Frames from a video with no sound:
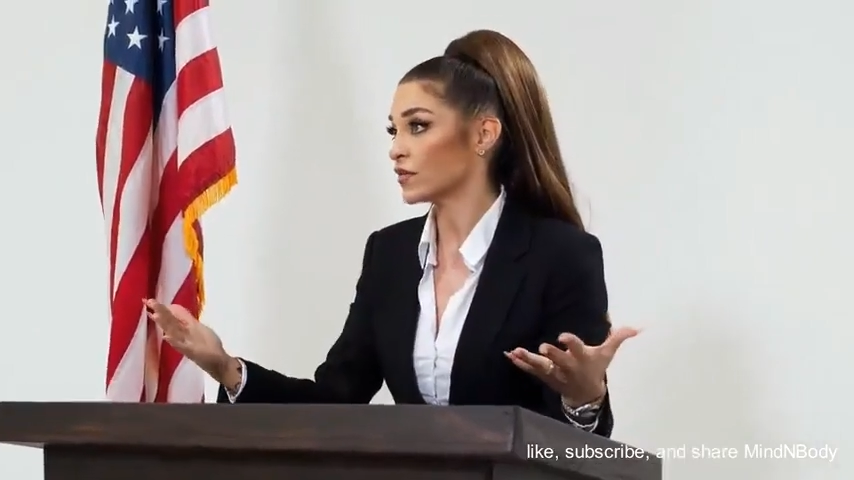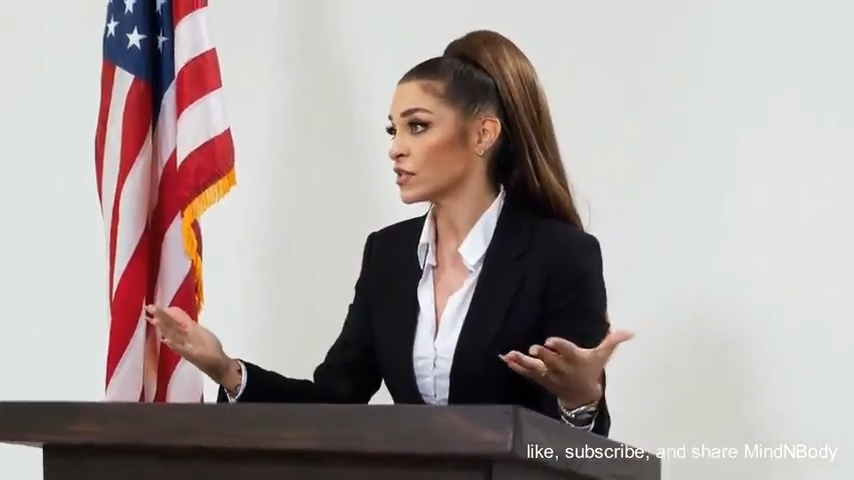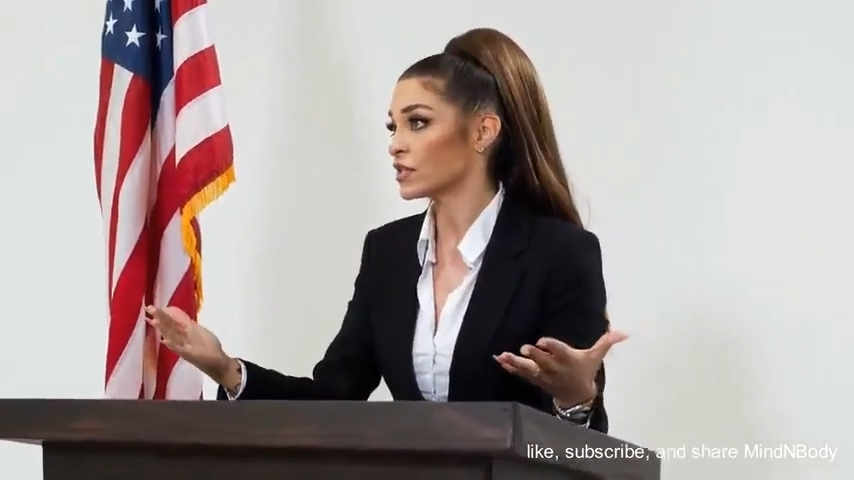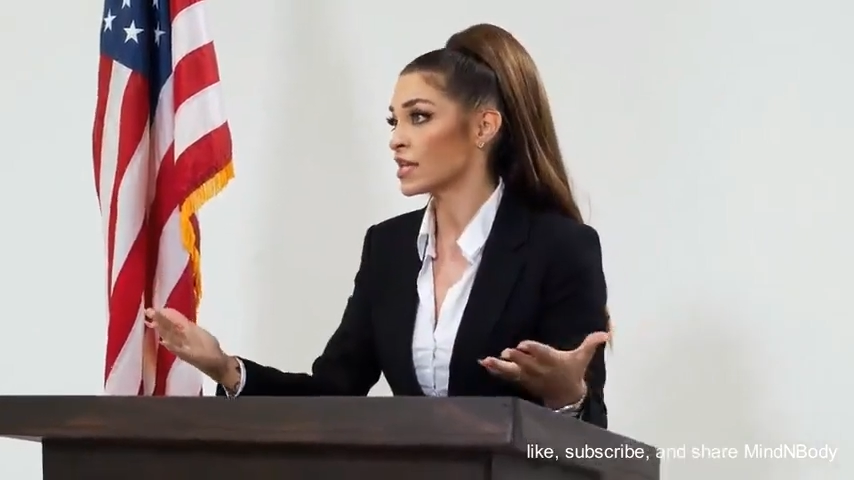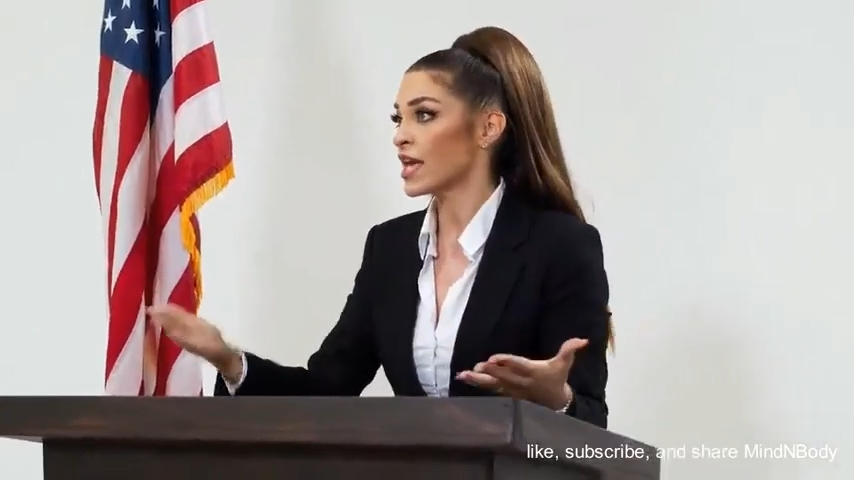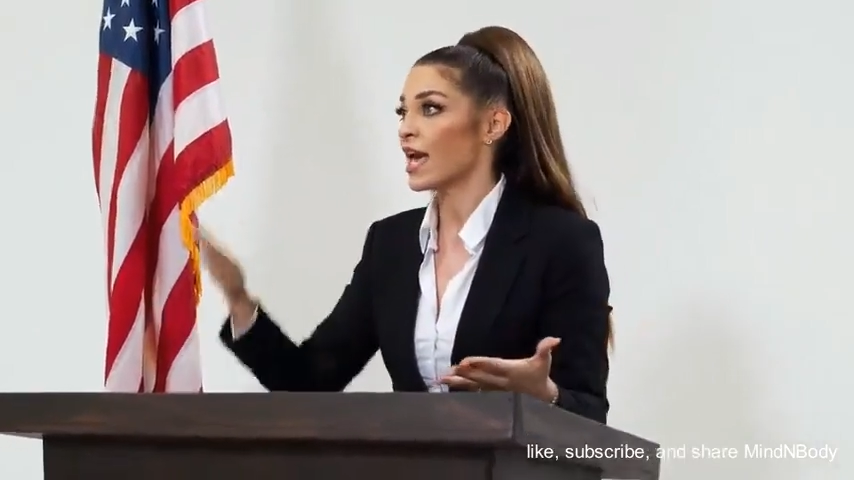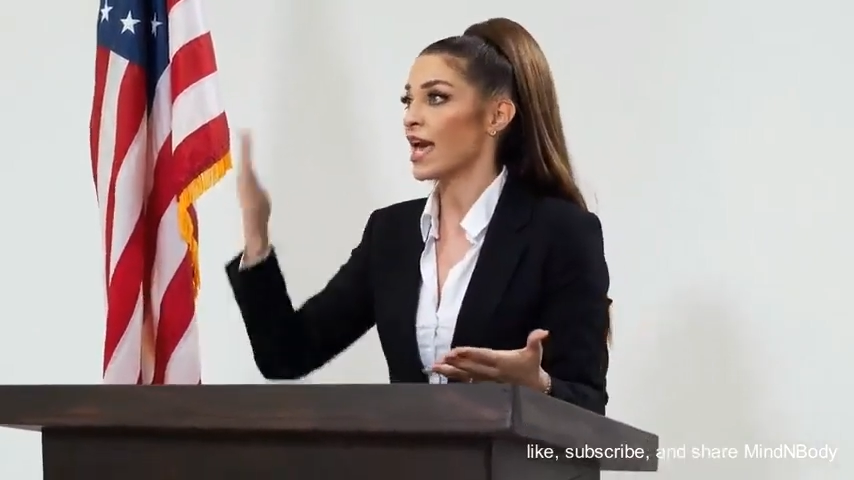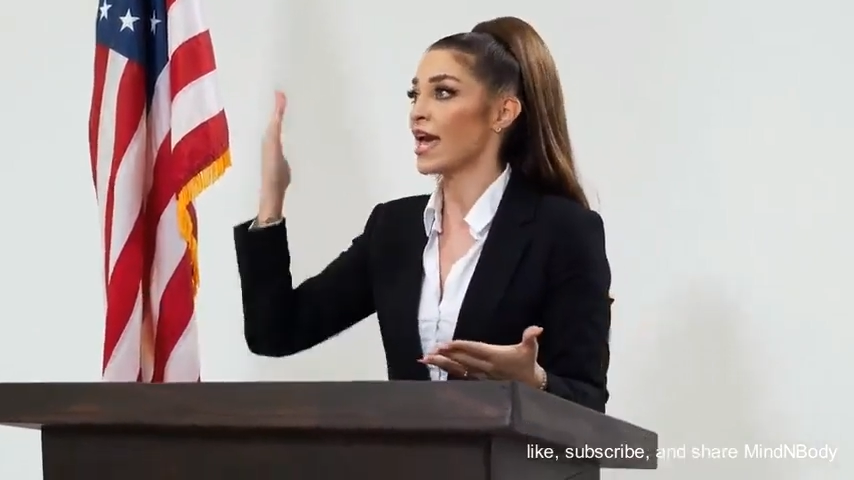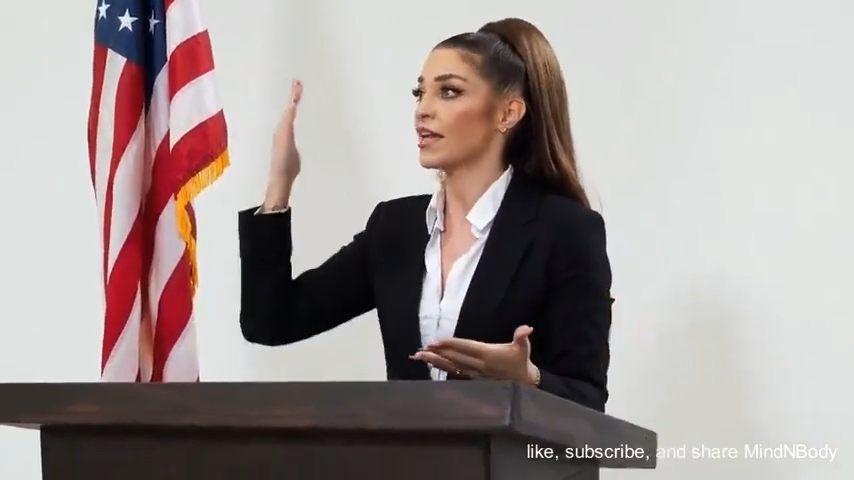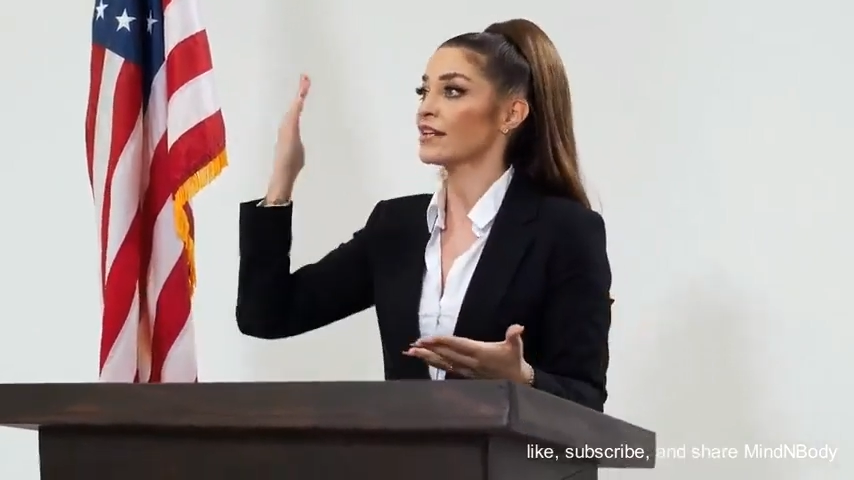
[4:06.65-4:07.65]
measured in
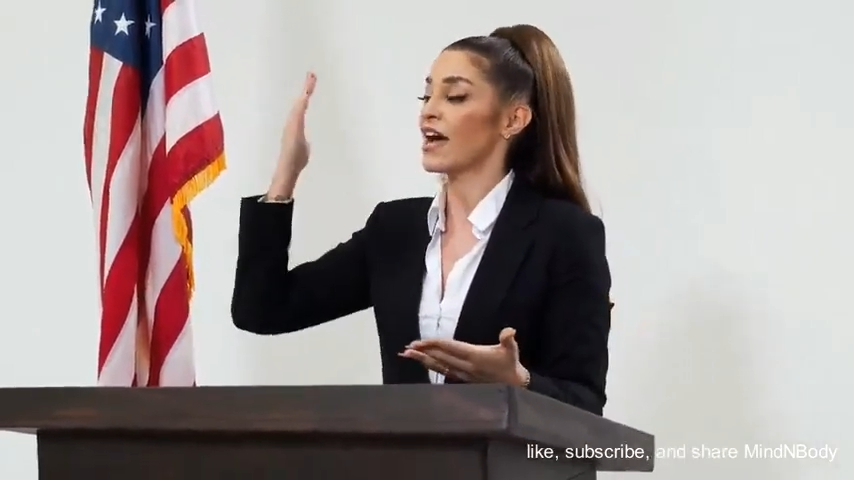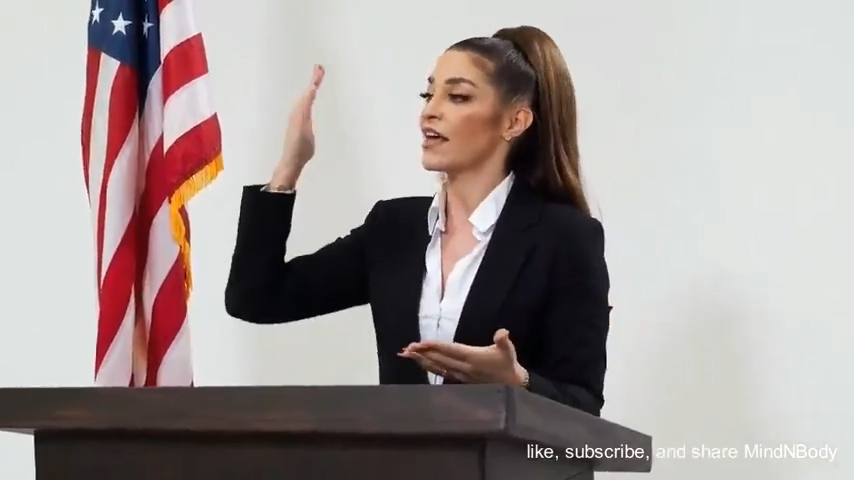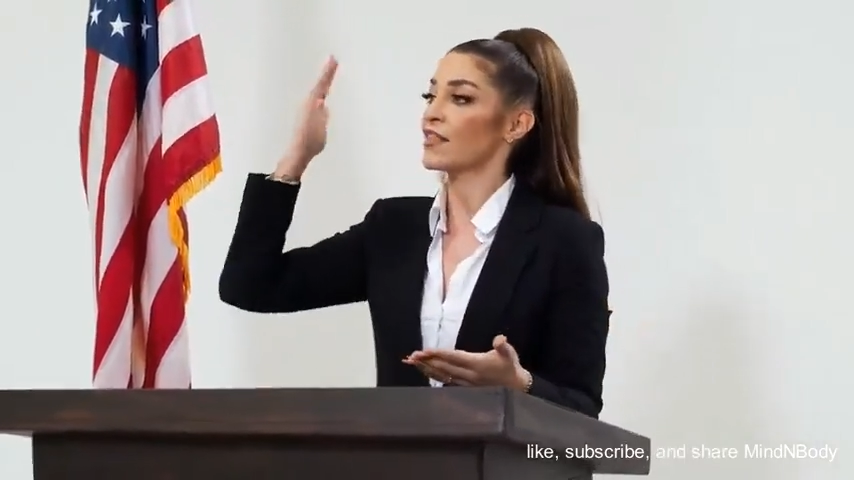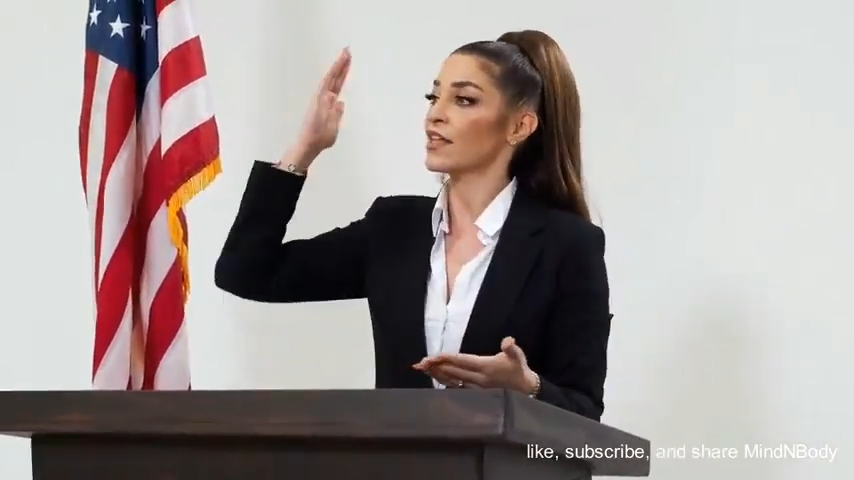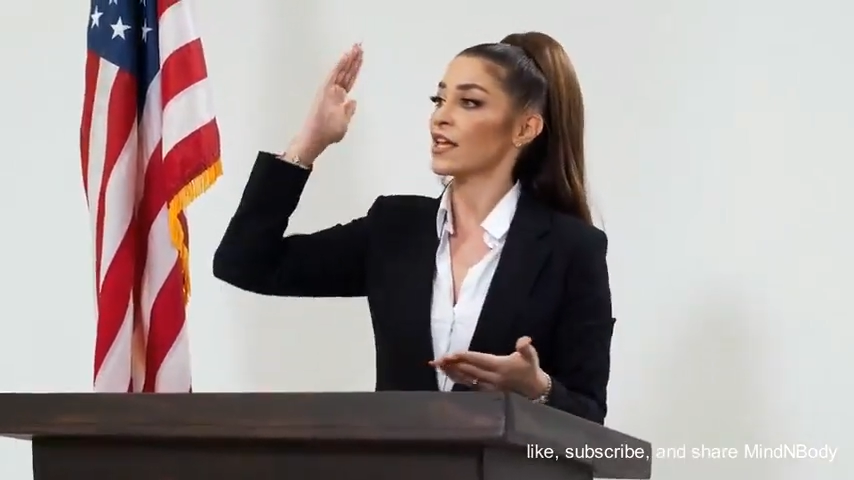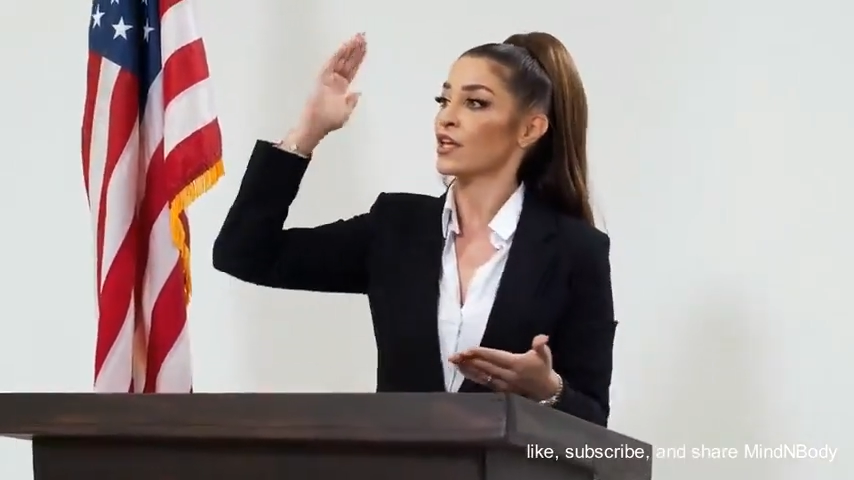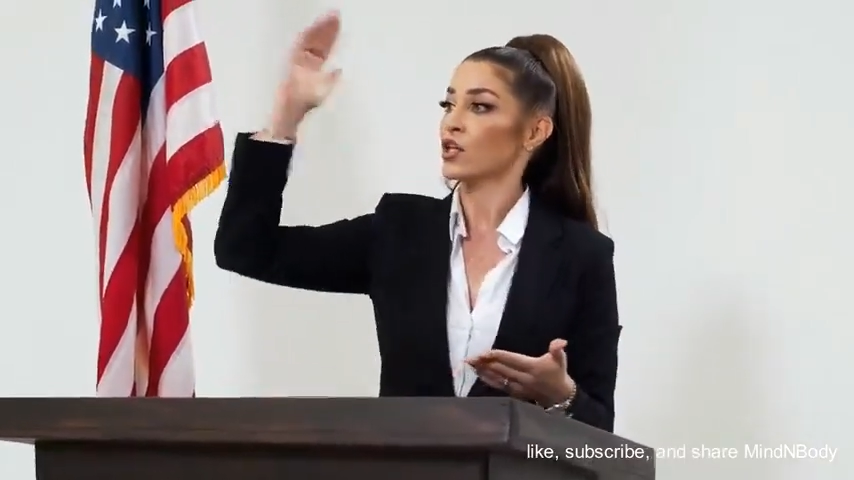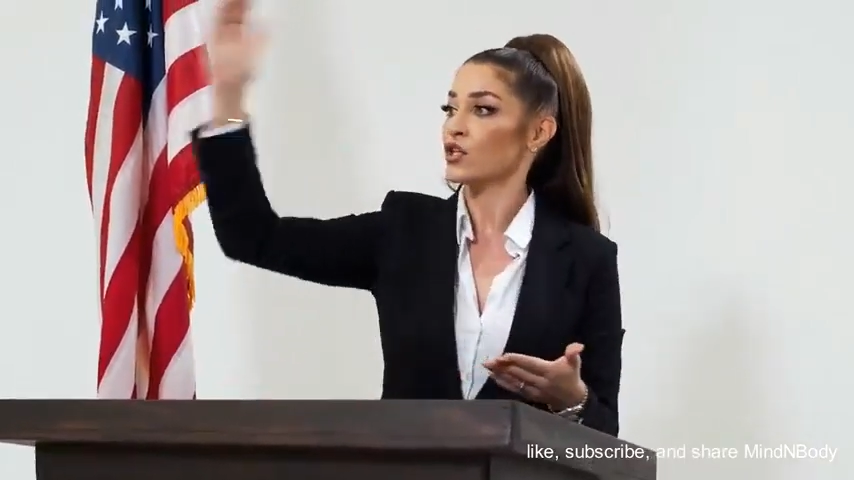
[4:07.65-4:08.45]
monetary gains